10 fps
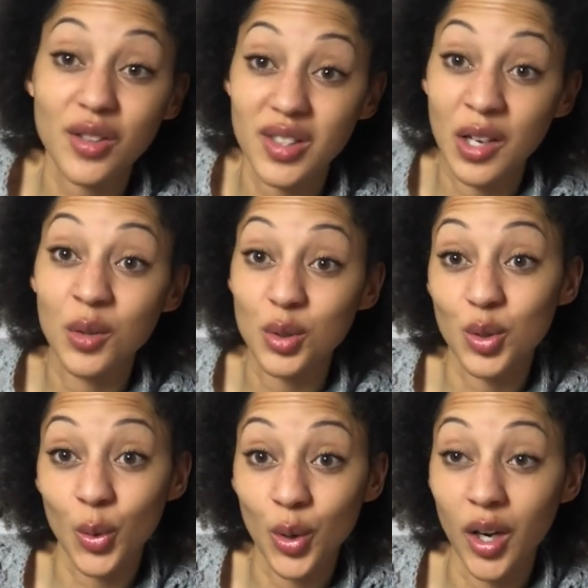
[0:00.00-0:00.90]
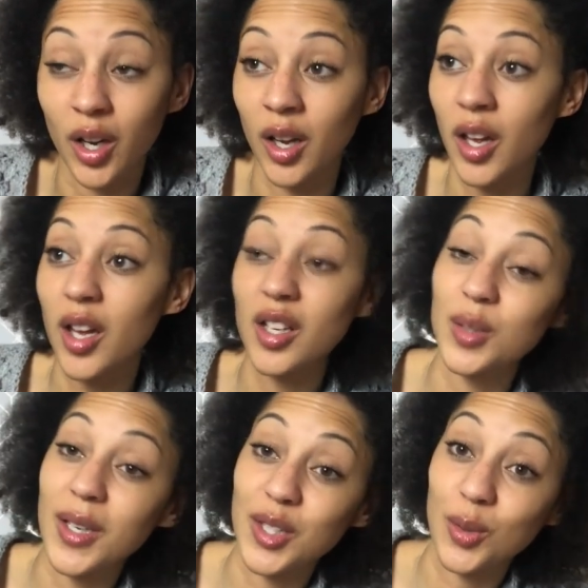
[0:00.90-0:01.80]
then I'll just order a
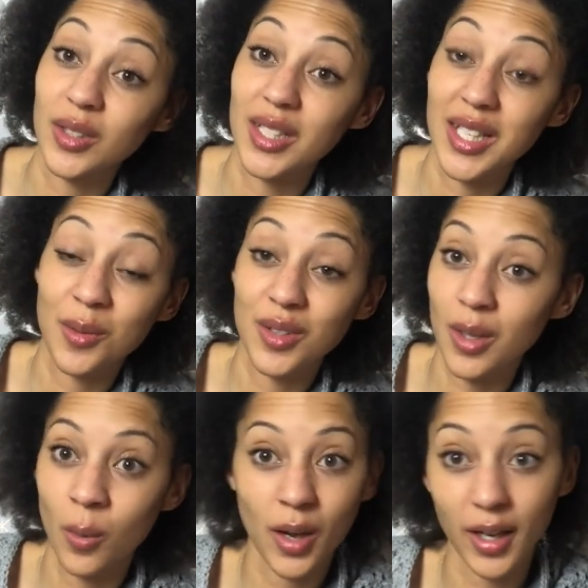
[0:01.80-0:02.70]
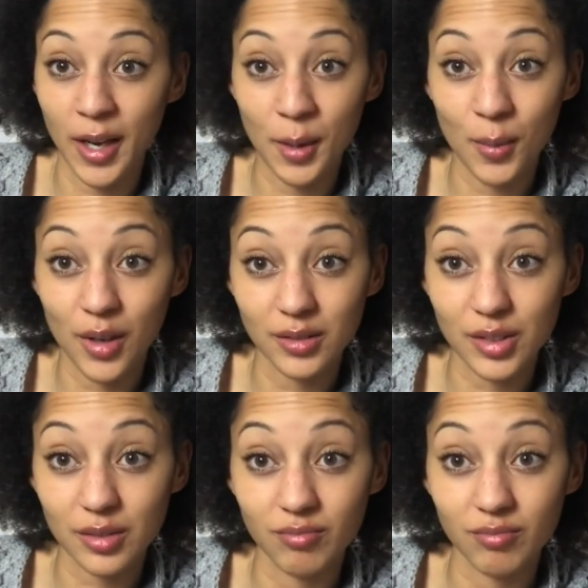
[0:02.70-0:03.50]
sweater quantity once I'll work out what